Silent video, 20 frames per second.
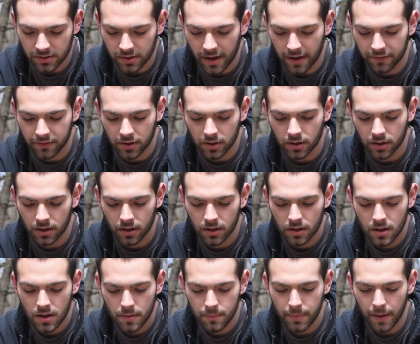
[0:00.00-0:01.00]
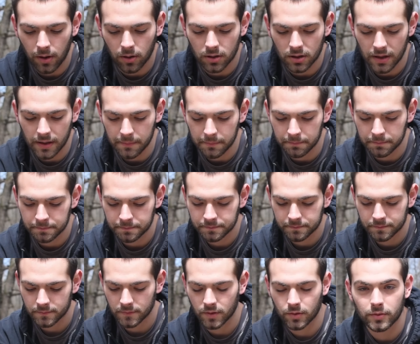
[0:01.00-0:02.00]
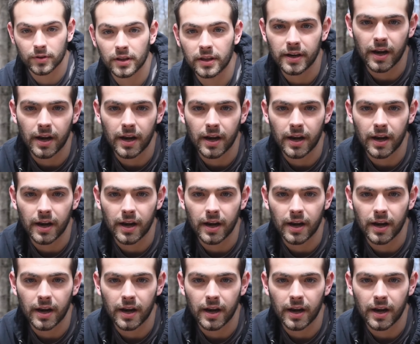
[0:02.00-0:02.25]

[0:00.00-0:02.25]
you have your belt clip, really